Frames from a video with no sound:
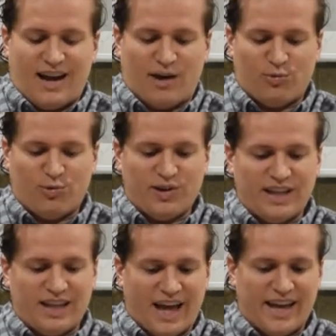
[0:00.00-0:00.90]
I
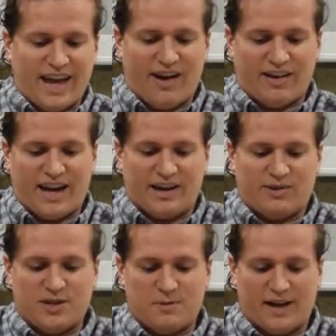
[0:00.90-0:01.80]
really like how kind
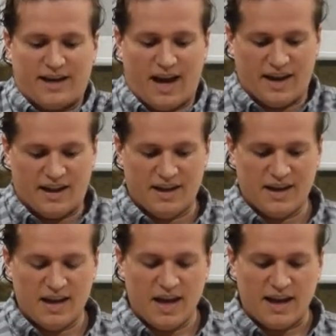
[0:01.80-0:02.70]
of crispy I got it.
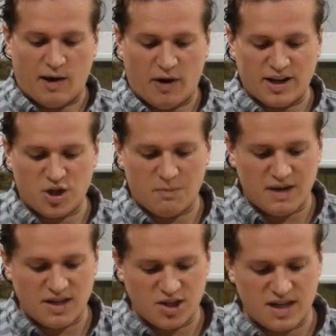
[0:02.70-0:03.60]
Now what I should
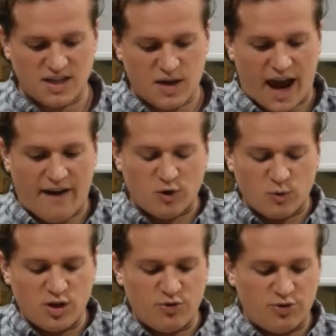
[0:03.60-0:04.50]
mention is after
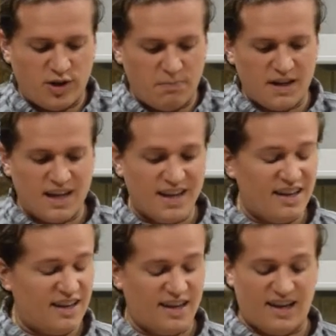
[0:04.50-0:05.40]
when you flip it,
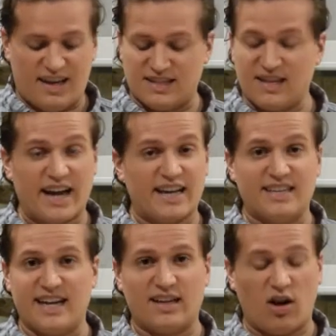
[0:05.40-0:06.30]
it's not going
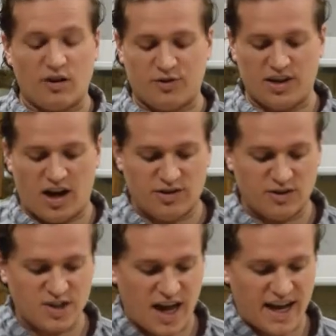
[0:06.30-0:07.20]
to take long for the other
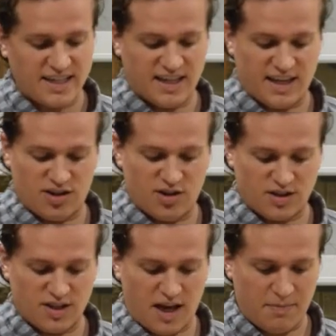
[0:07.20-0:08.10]
side to get
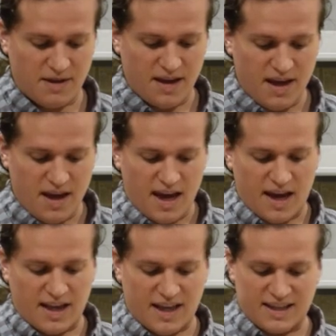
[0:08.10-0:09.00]
cooked up.
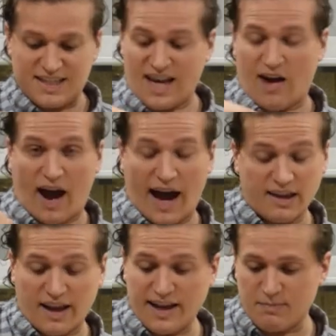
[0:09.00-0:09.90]
And again, this is how I
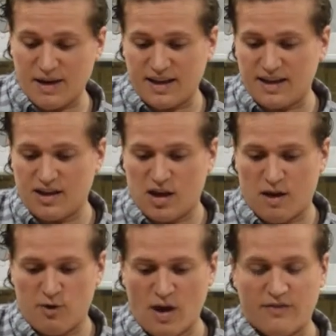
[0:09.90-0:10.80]
like making it.
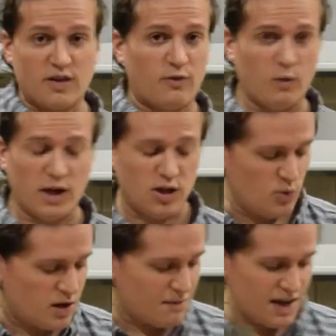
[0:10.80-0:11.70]
If you have a different way you
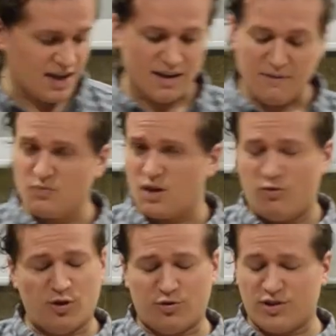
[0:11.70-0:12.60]
want to make it,
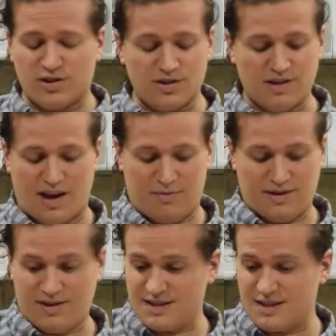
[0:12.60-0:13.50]
feel free to do that.
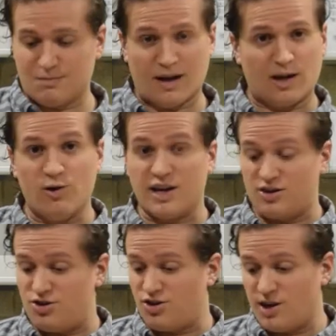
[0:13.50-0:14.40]
But this is my quick
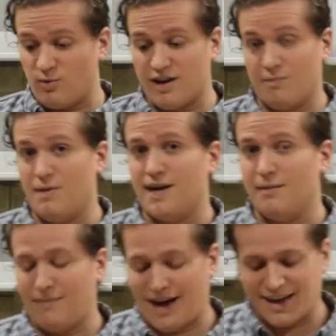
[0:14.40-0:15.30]
and dirty way of making
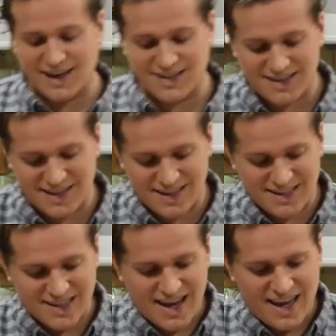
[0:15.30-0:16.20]
my
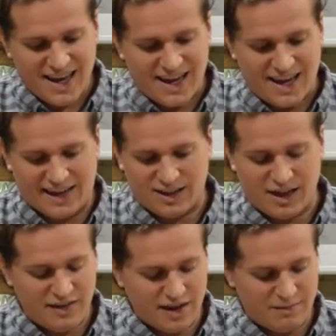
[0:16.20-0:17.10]
quesadillas. I
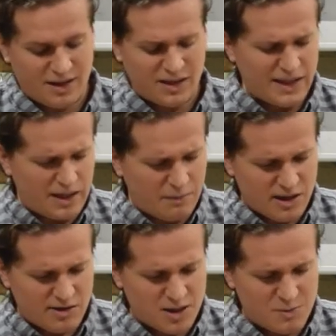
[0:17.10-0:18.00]
love getting a little
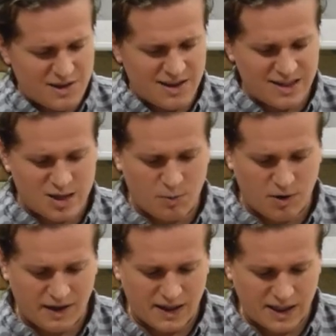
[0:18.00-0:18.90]
bit crispier than this, so
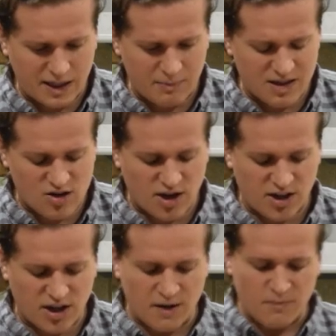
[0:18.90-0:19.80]
probably a little bit
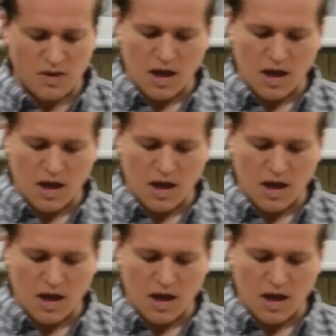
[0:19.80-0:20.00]
darker.